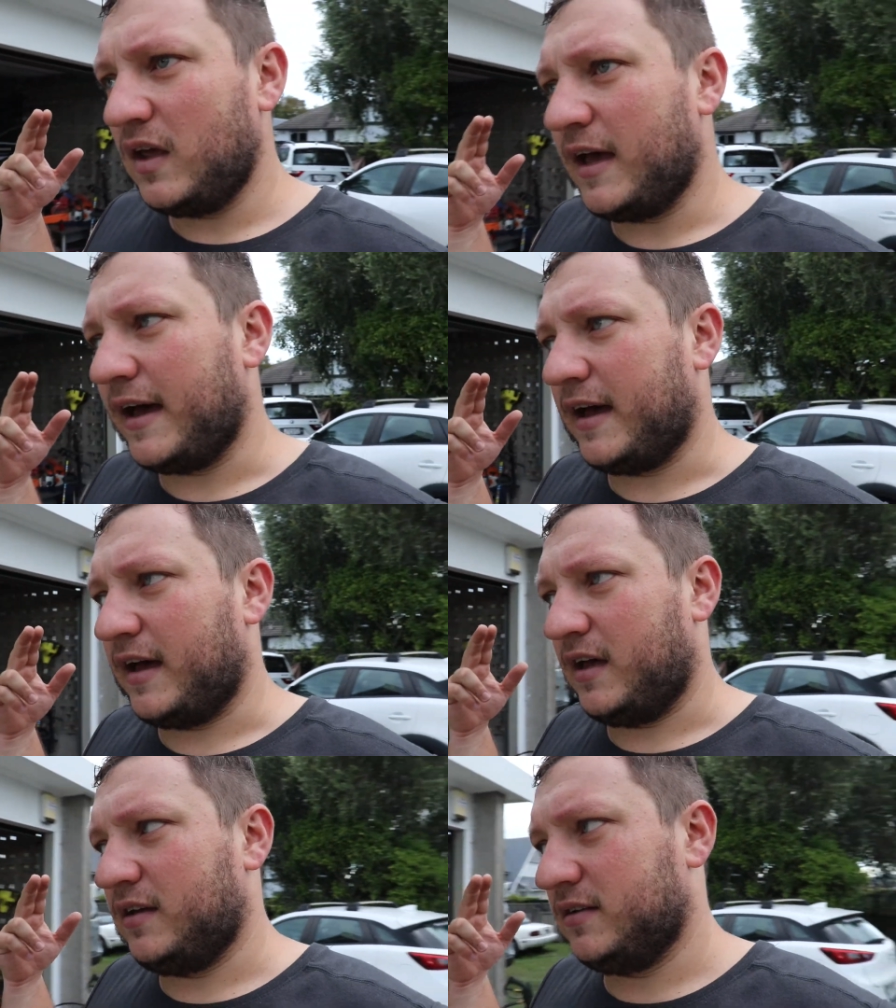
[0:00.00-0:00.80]

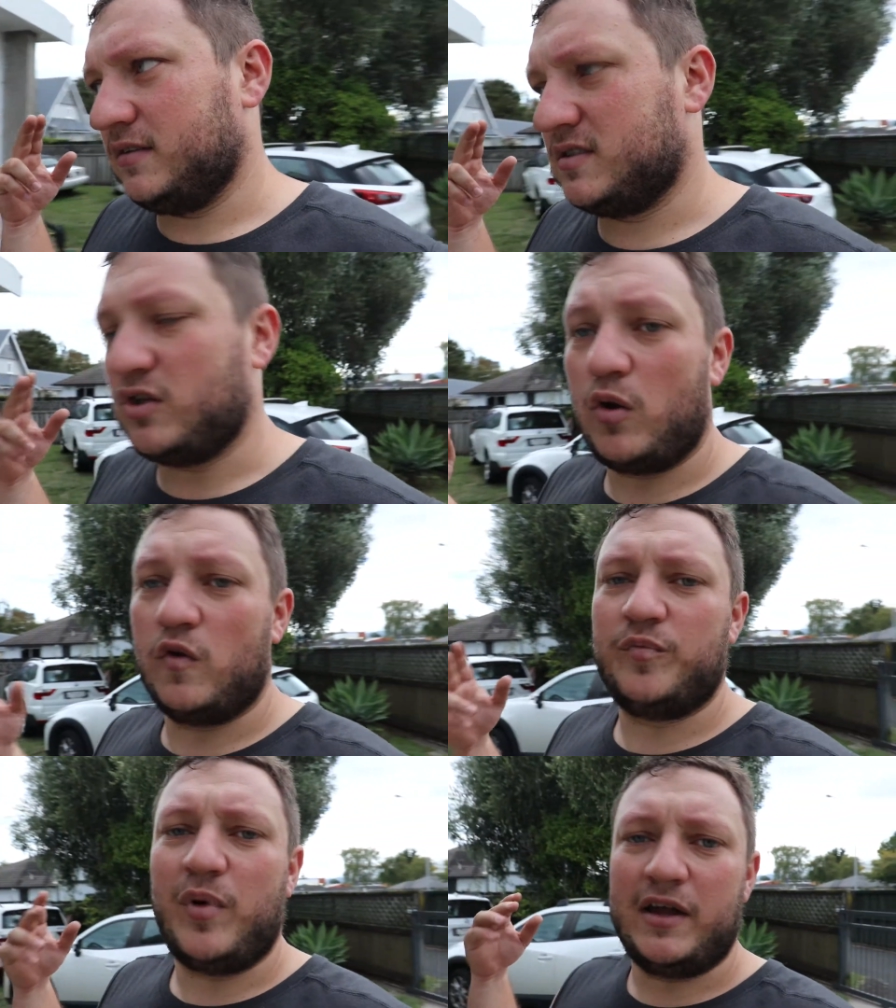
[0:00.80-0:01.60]
uh, start
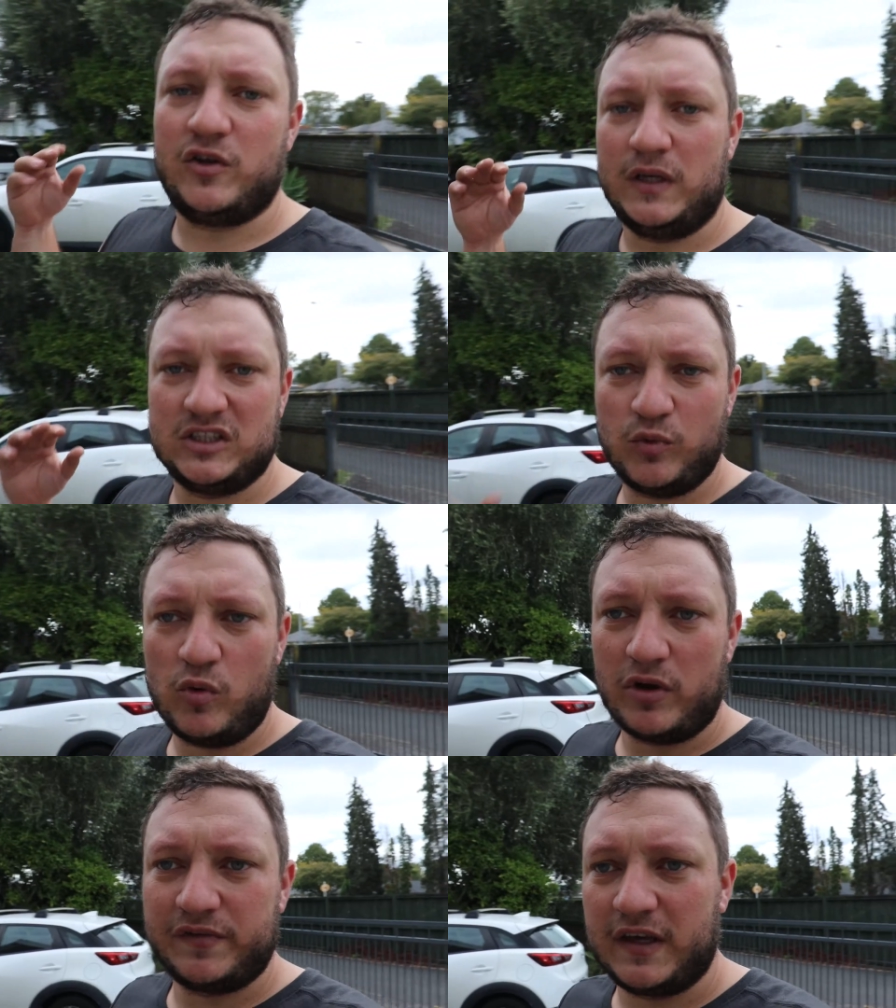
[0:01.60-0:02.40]
off by doing small
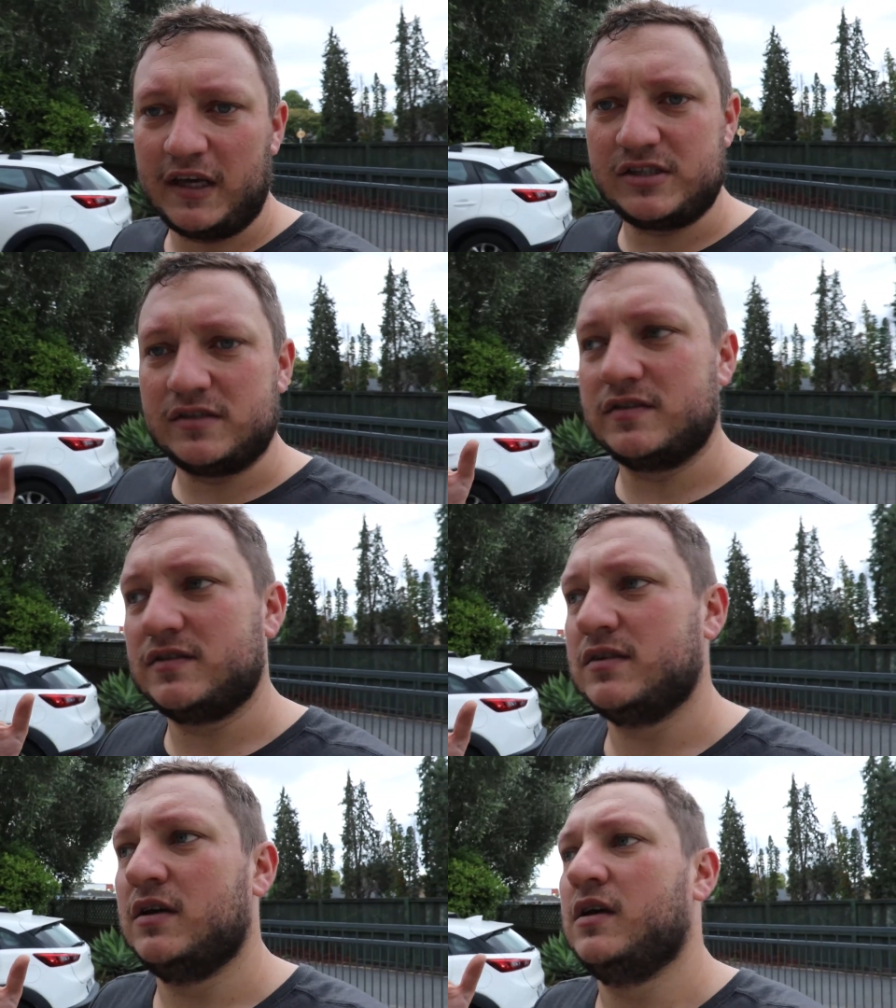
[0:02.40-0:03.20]

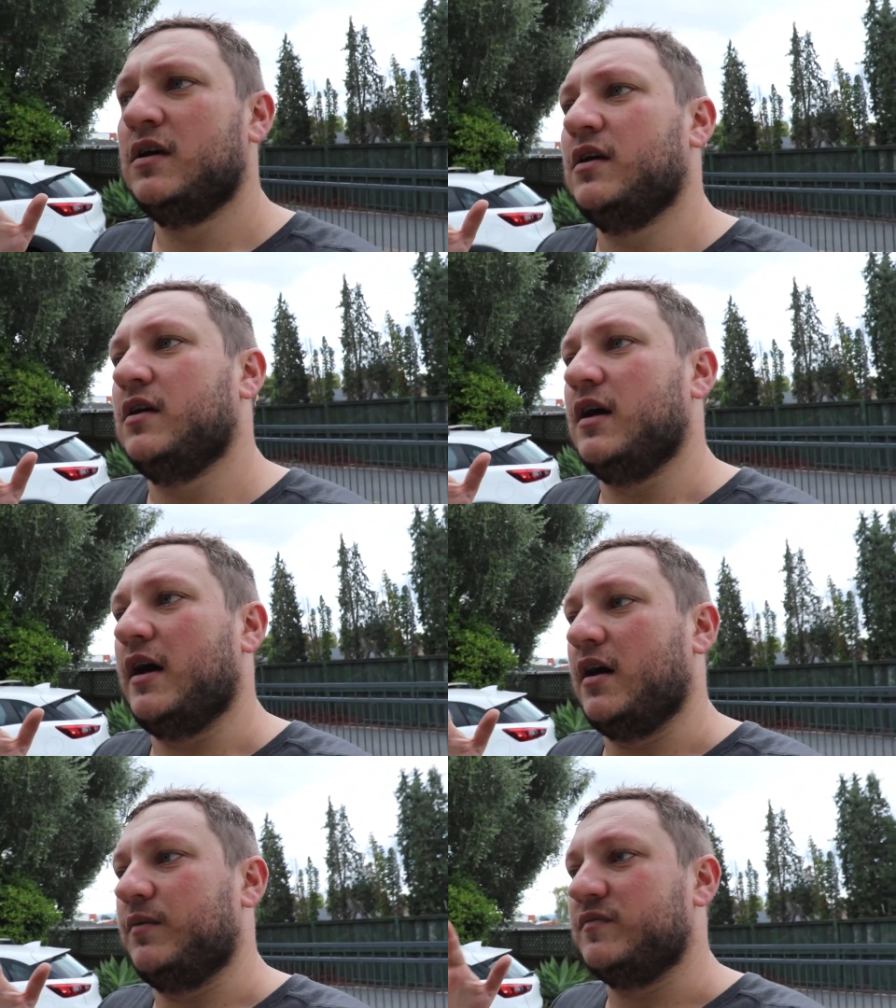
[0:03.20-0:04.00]
modifications,
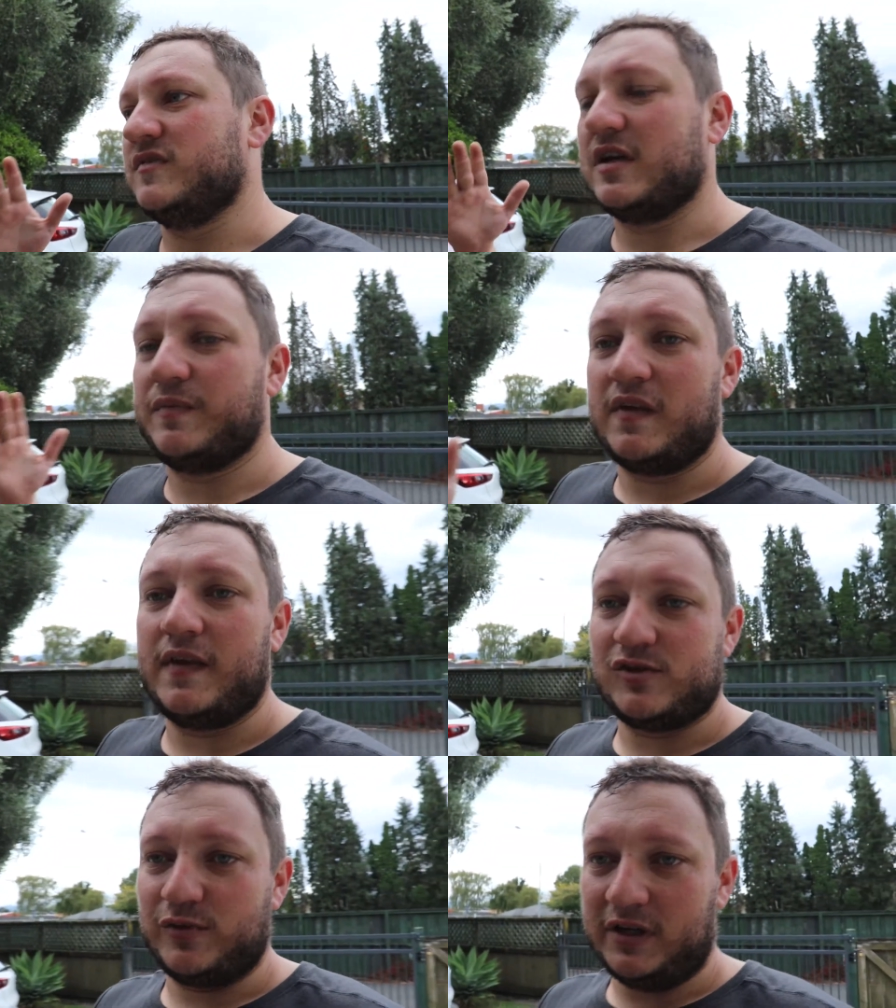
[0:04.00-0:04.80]
um, something
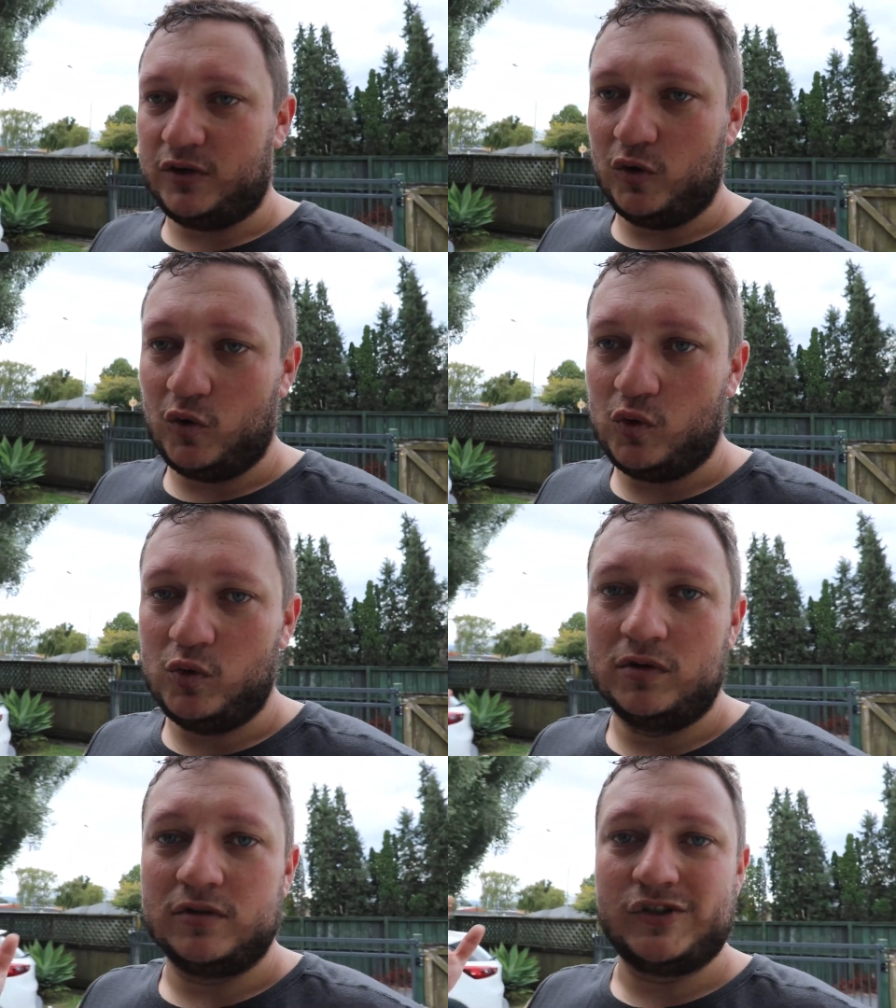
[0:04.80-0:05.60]
that's really cool,
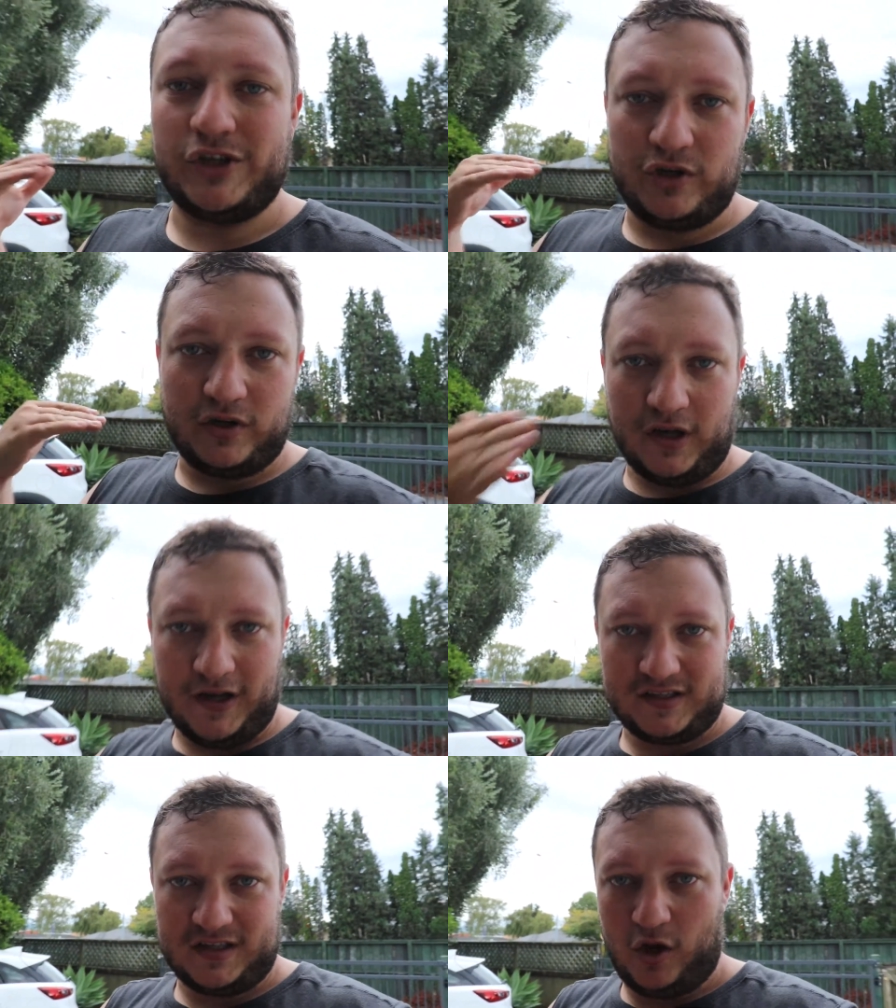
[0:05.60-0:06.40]
show you
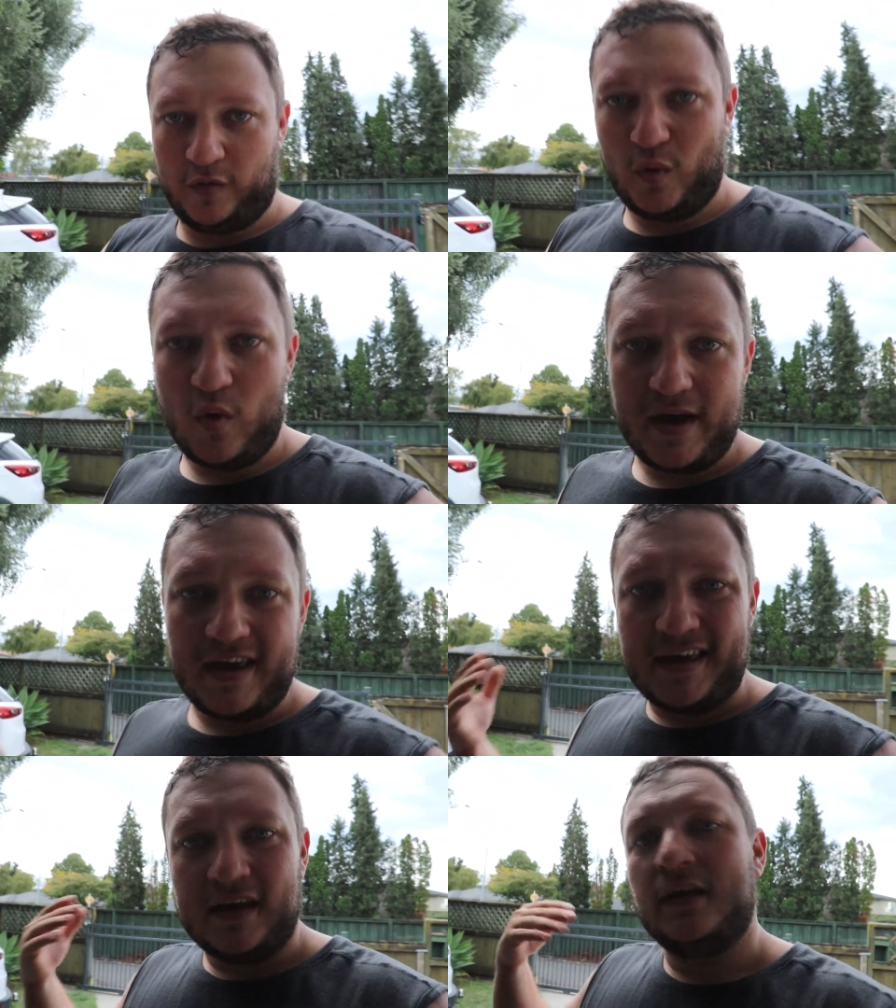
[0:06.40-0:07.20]
guys along the way,